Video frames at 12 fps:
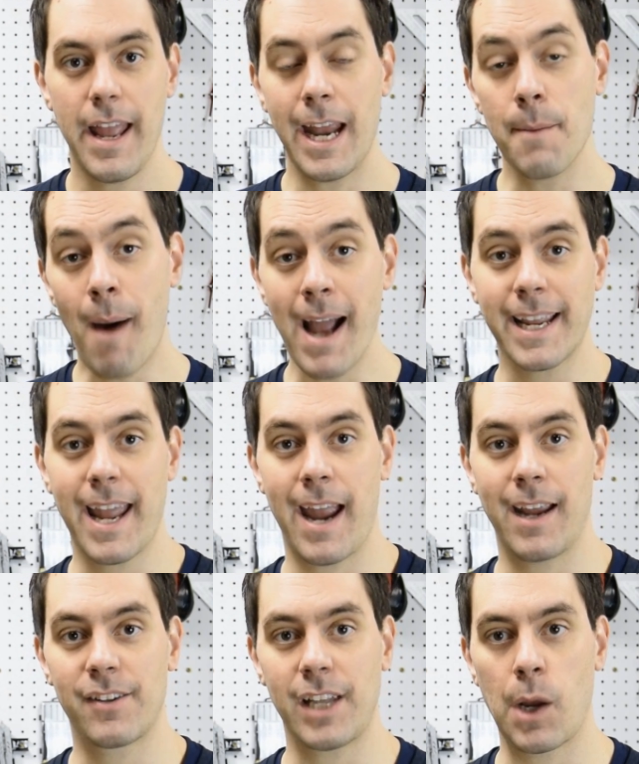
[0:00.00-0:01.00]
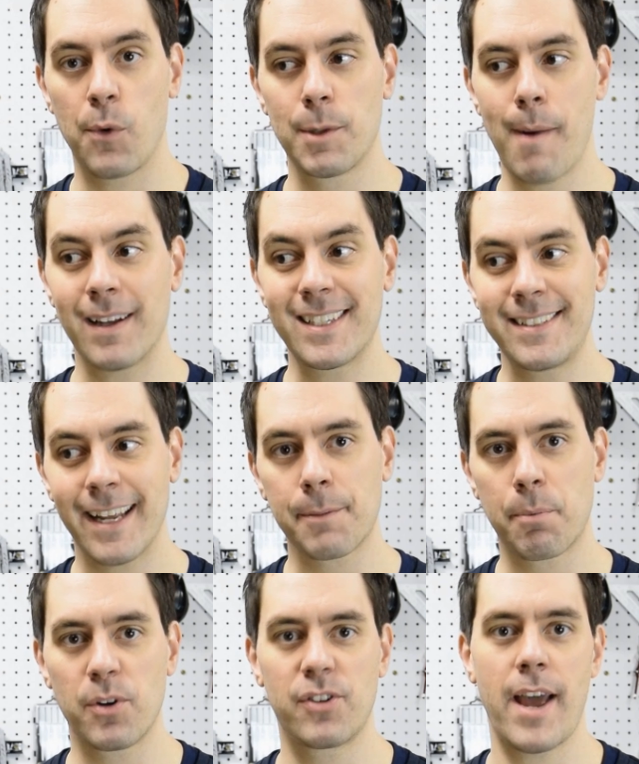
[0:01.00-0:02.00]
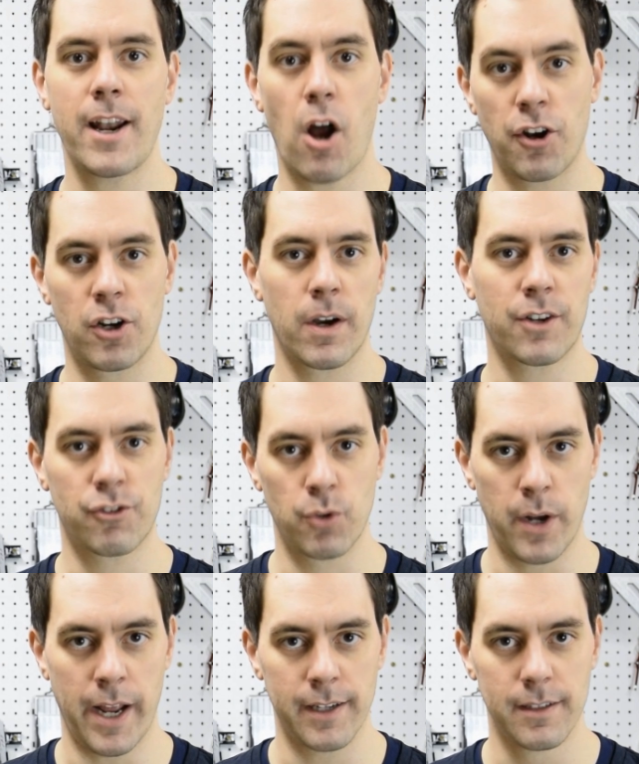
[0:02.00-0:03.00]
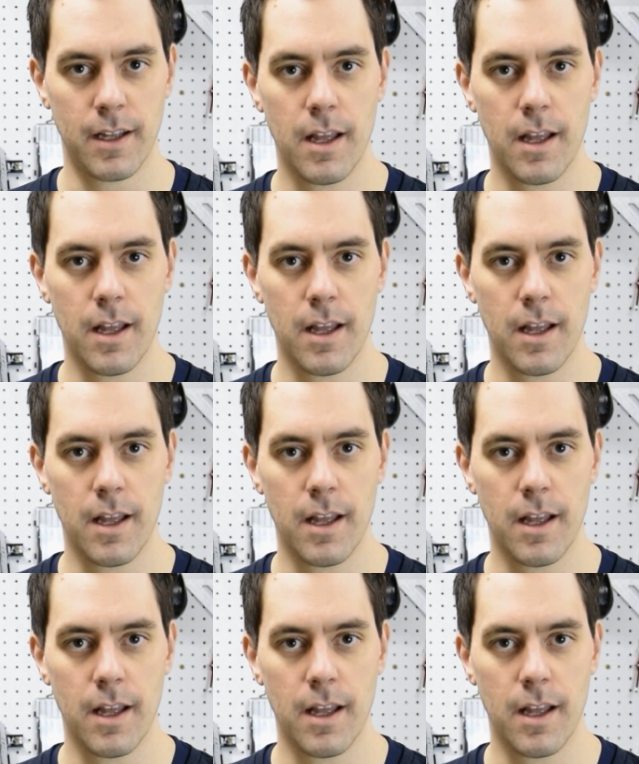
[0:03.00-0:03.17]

In my case, it was about 6% under extruding.